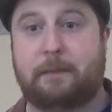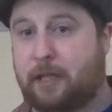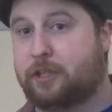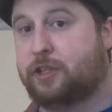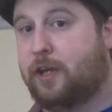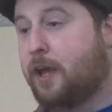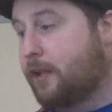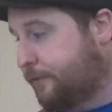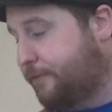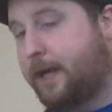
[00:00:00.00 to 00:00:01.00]
Because
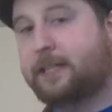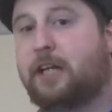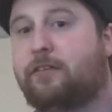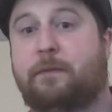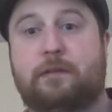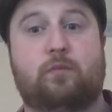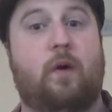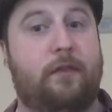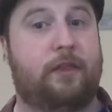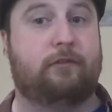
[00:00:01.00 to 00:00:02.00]
the fans loved him. It was the
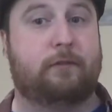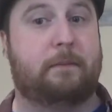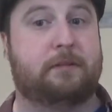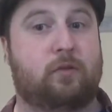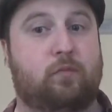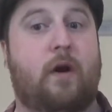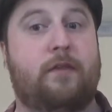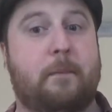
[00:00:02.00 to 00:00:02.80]
one thing from episode 1